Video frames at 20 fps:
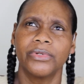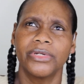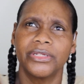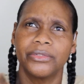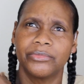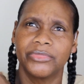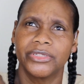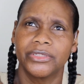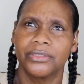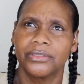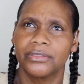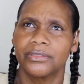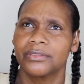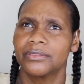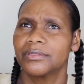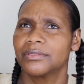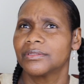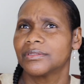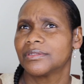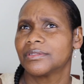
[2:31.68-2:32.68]
Wait a minute.
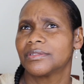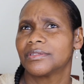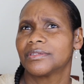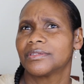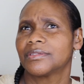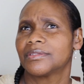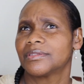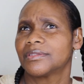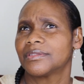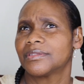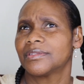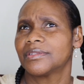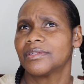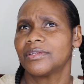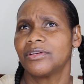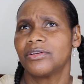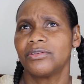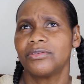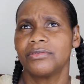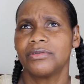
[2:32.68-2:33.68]

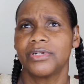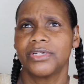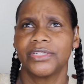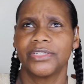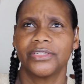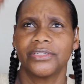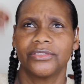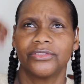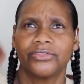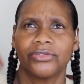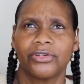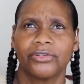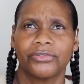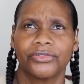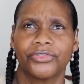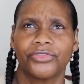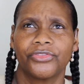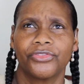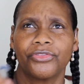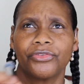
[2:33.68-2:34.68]
Oh, I
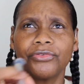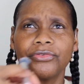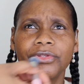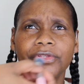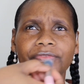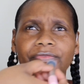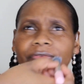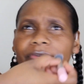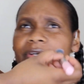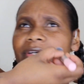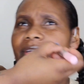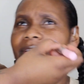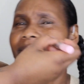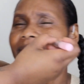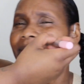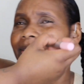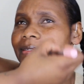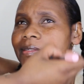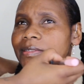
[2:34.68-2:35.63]
was 35.